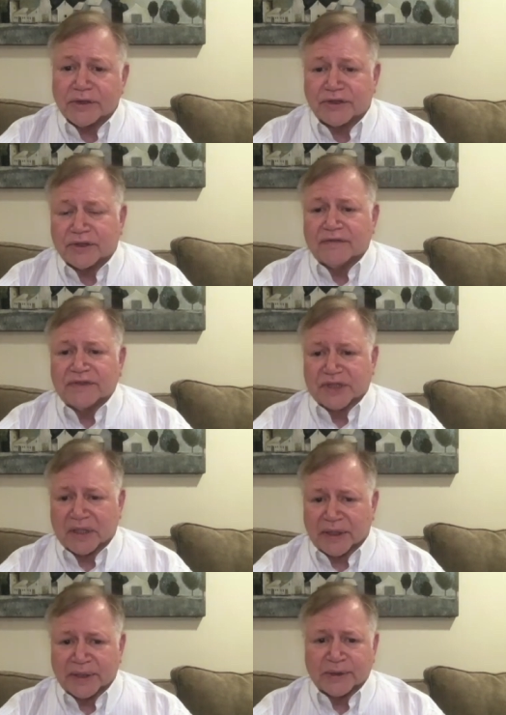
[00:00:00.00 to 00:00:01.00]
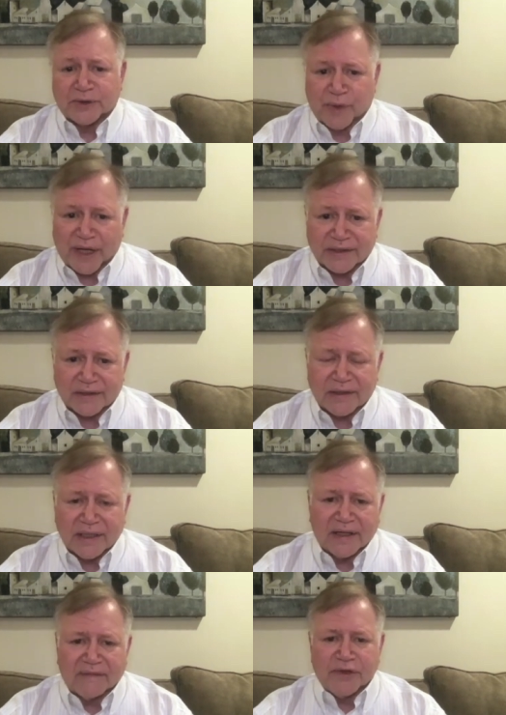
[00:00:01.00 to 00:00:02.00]
serves as clinical director
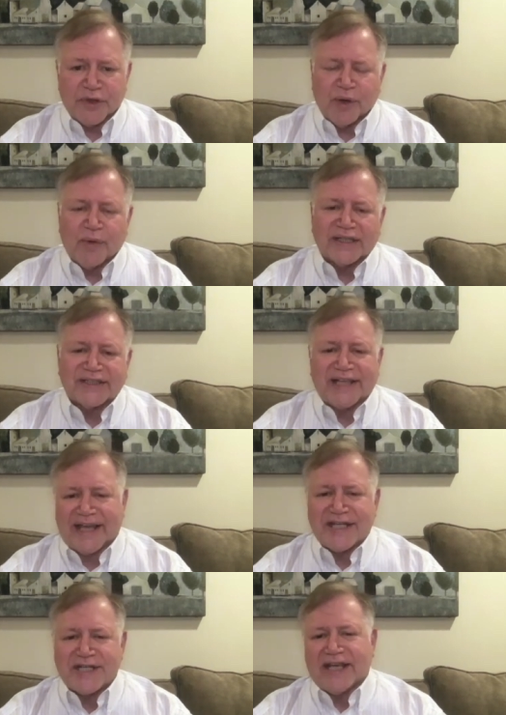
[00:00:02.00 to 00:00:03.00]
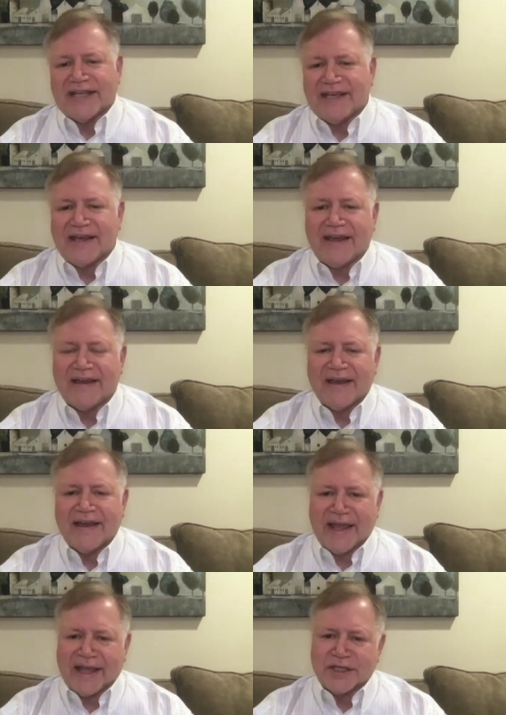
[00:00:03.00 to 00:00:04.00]
of the US HAEA
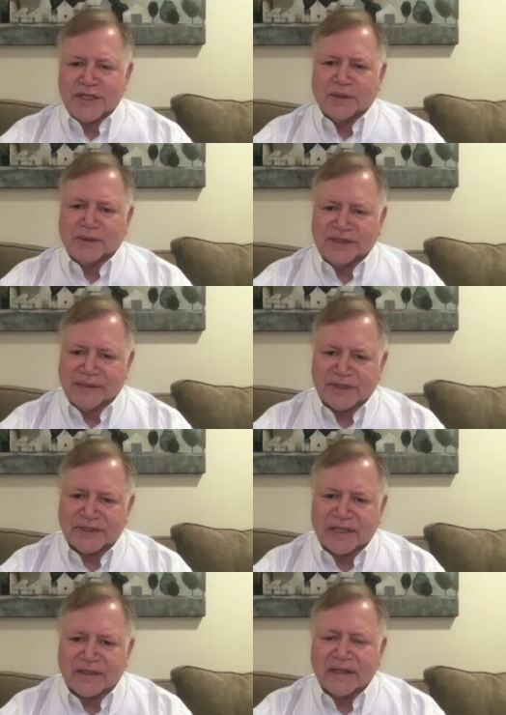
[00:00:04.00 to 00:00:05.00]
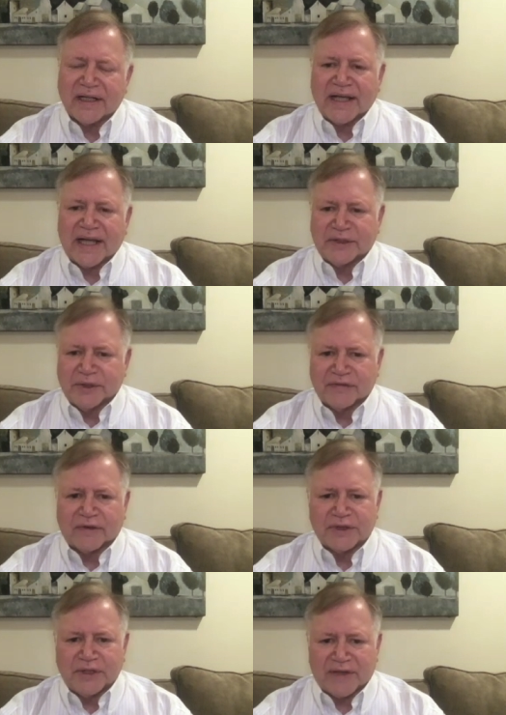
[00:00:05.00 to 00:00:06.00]
Angioedema Center at the
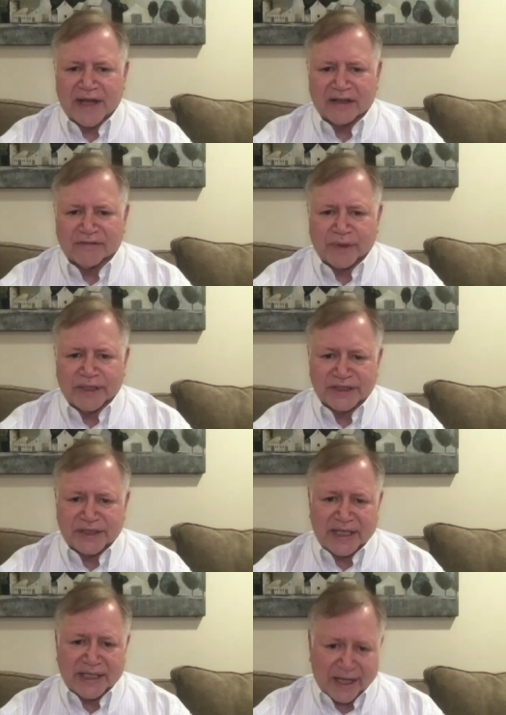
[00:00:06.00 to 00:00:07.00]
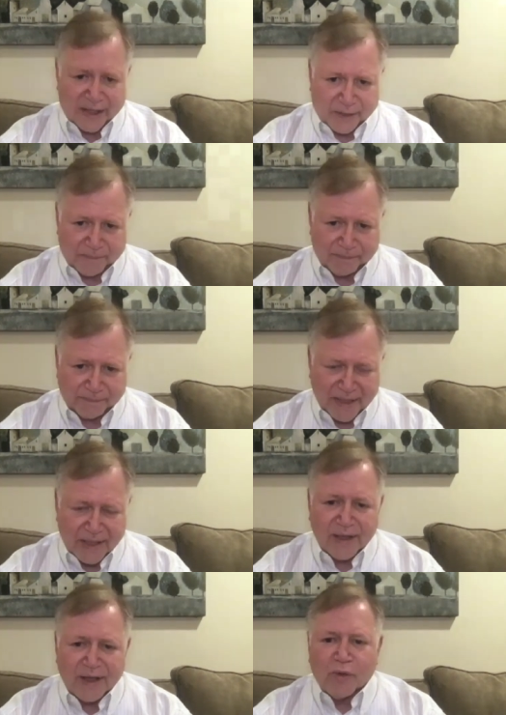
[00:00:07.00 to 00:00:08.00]
University of California at San Diego.
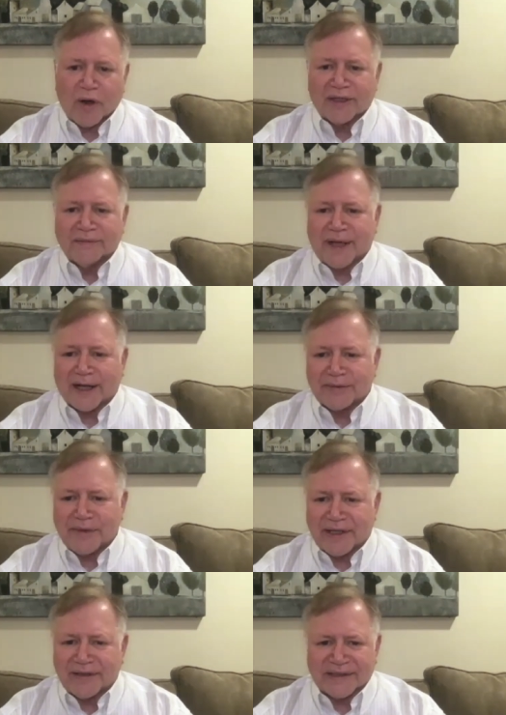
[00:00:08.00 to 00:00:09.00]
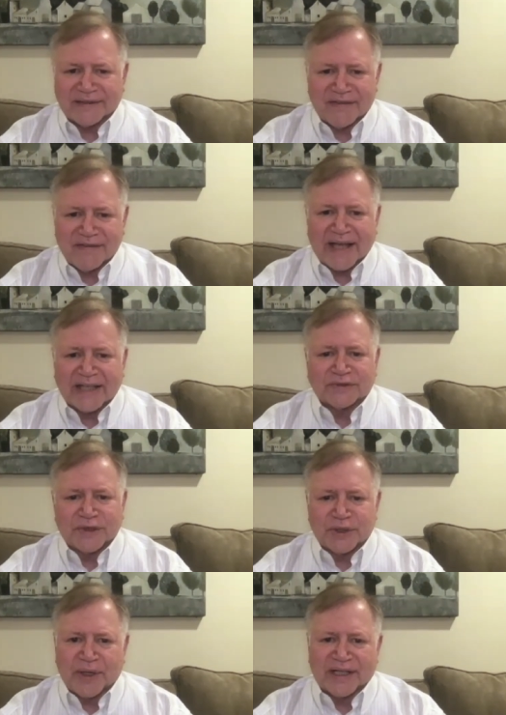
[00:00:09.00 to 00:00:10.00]
Welcome, Dr. Riedl, and thanks for
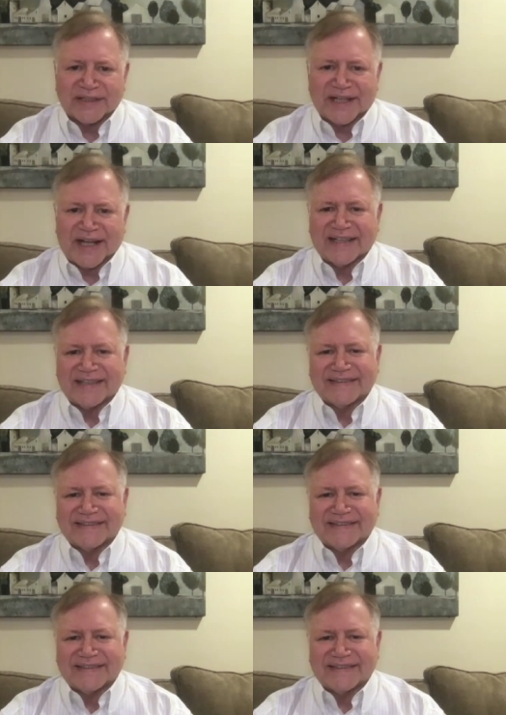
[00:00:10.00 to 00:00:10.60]
joining us today.